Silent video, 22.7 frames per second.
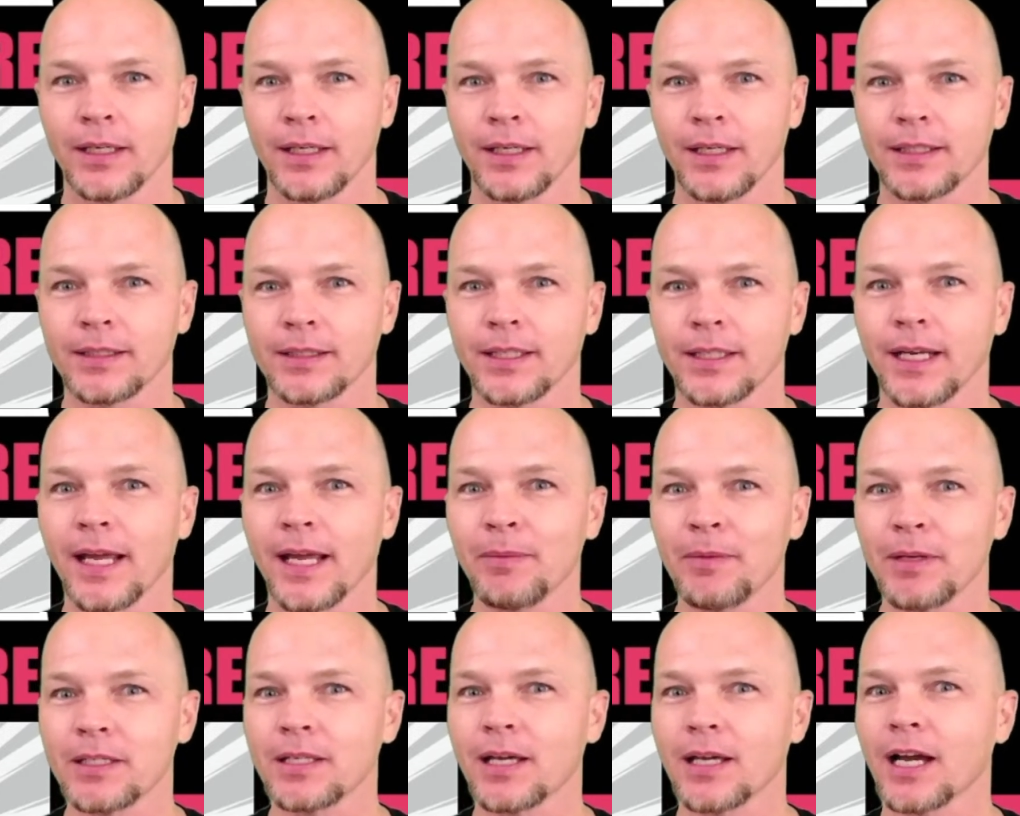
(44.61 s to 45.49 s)
And today I'm
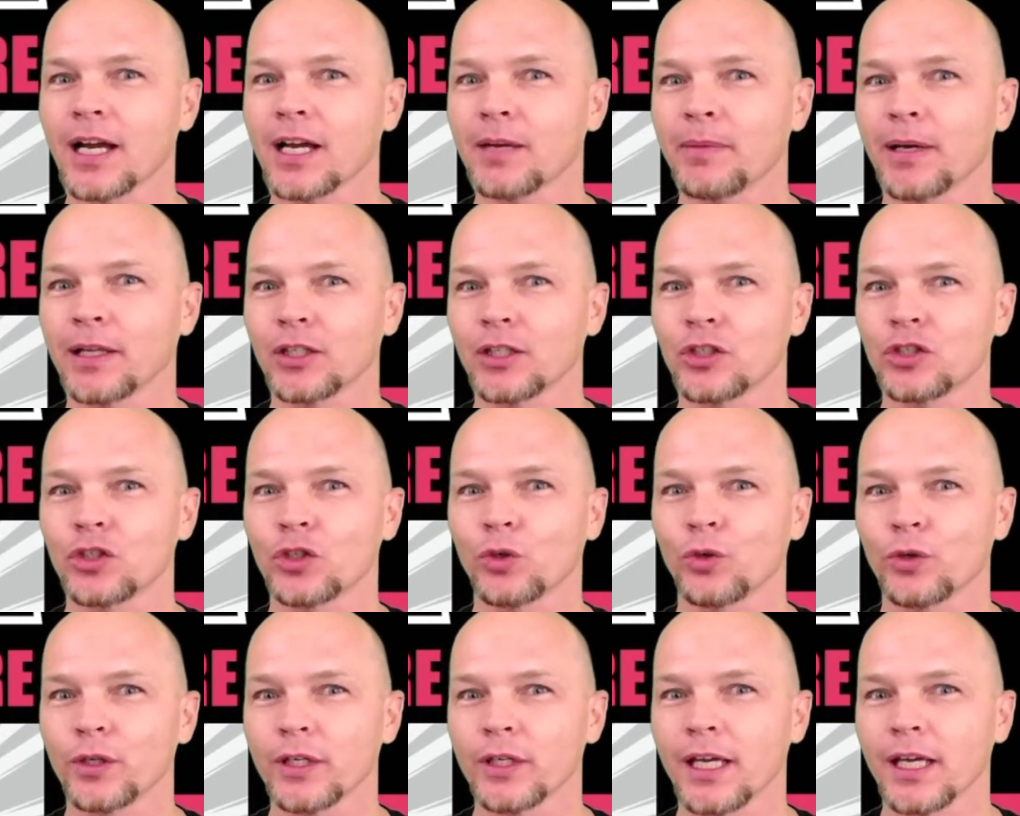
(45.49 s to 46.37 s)
going to talk about the
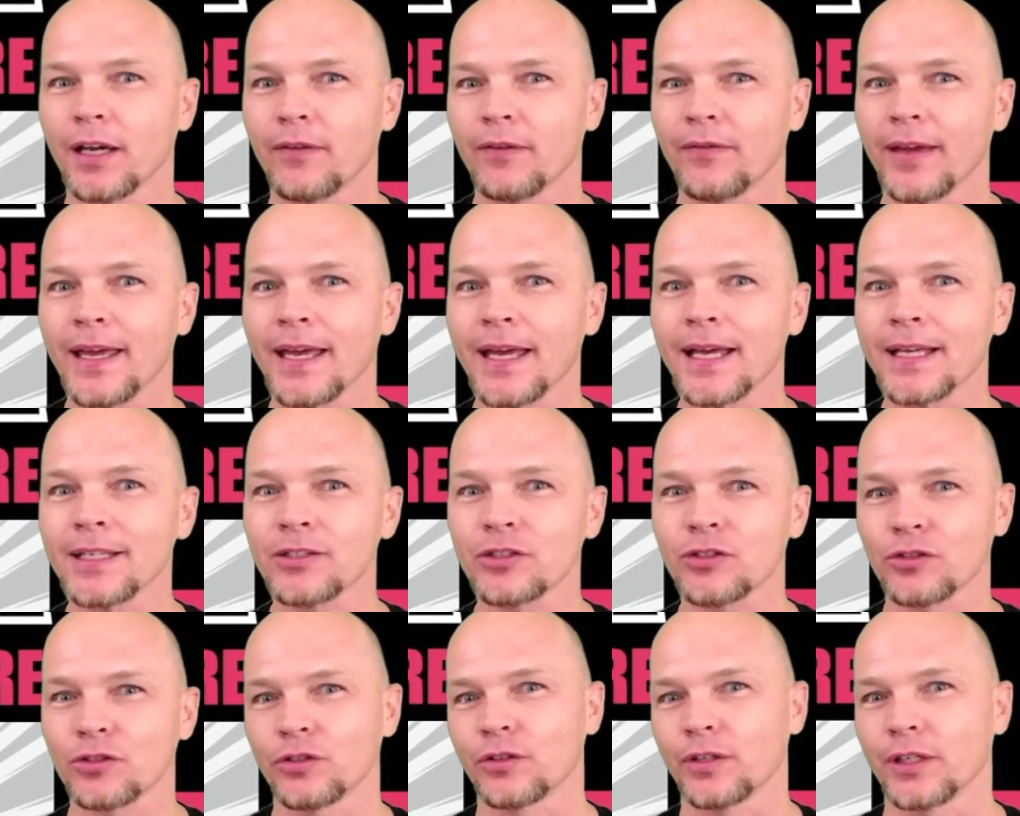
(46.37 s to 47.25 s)
story of
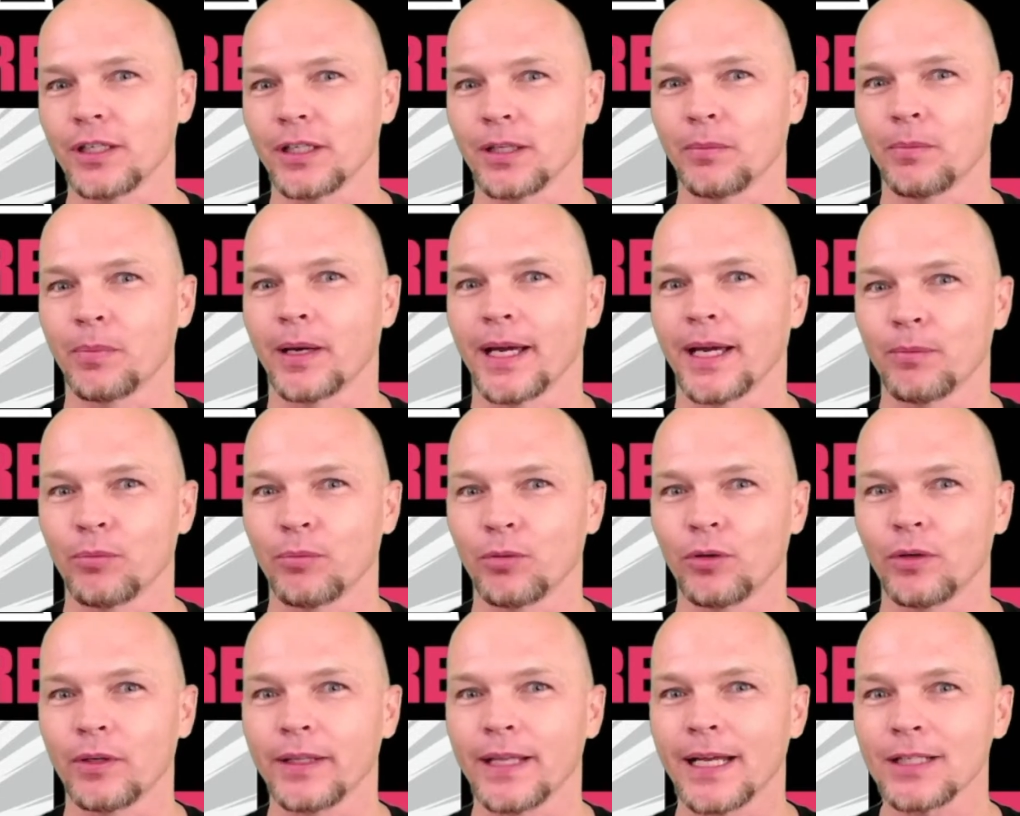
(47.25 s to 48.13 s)
Esther in the
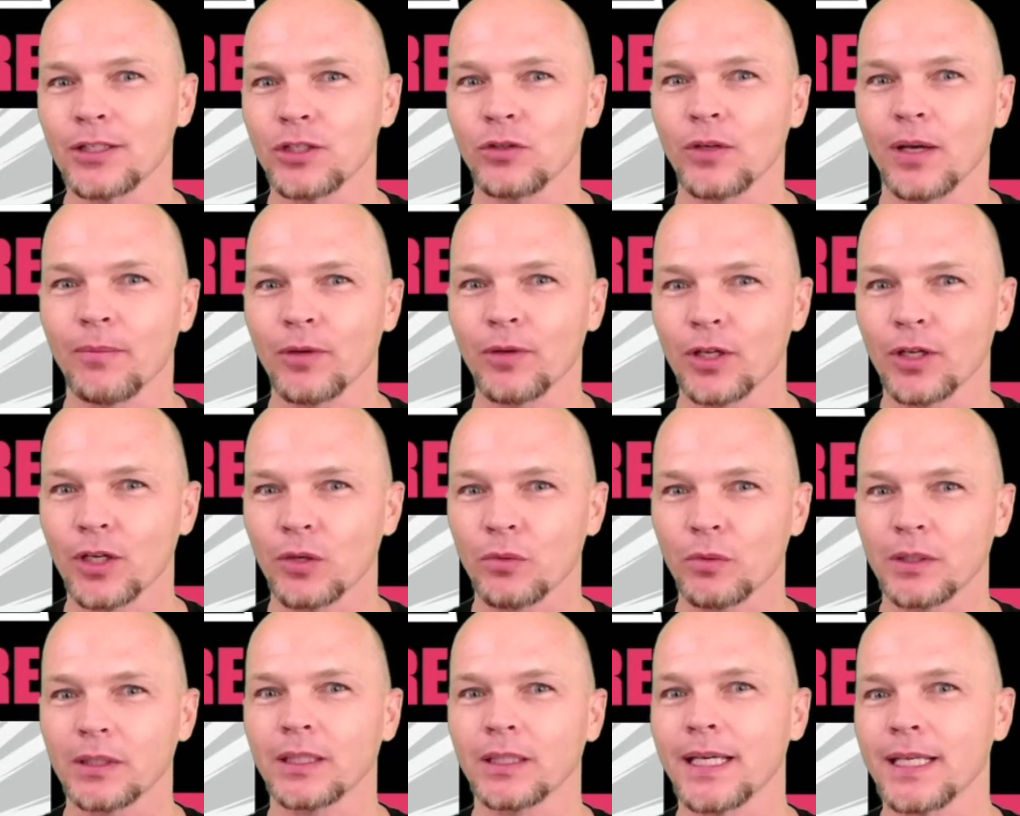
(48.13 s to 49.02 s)
Bible, and that's who I'm going to
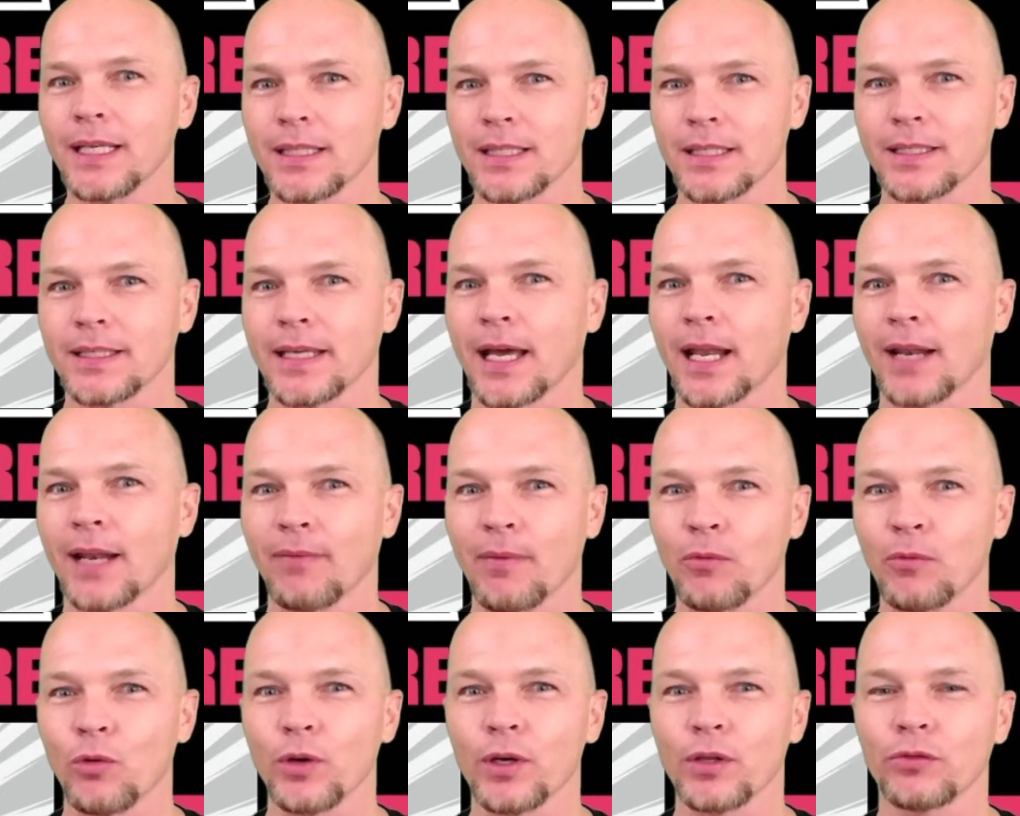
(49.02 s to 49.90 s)
relate this out of.
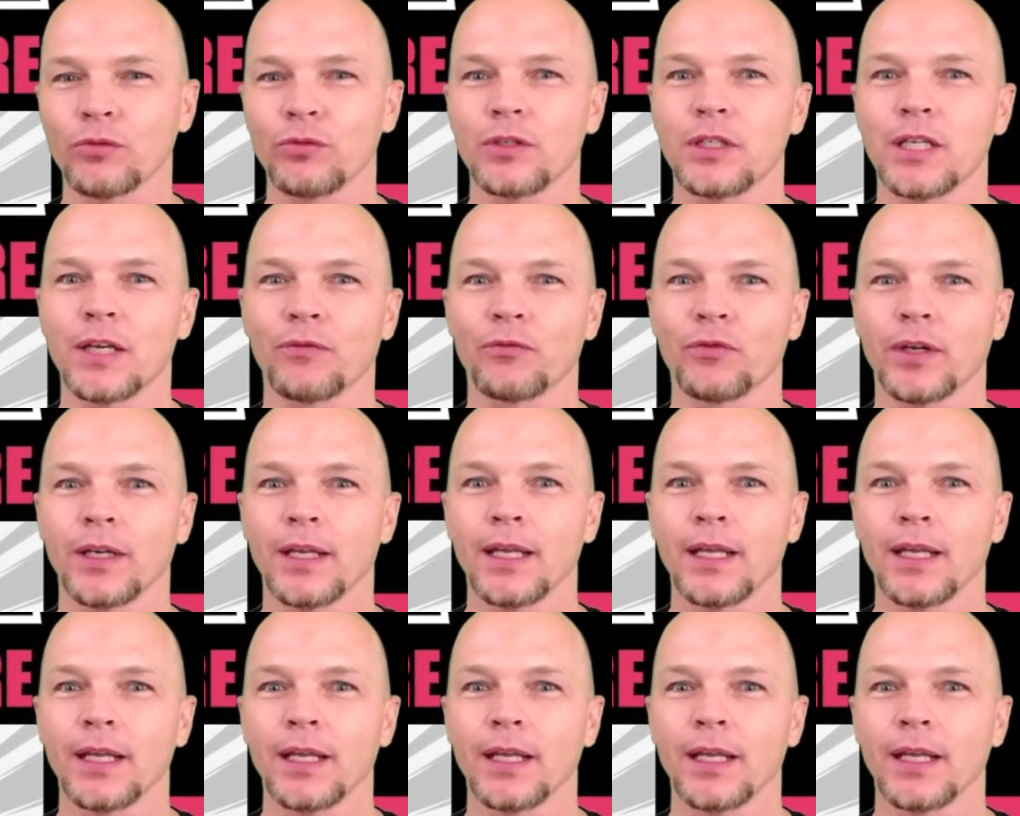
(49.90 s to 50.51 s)
I'm going through different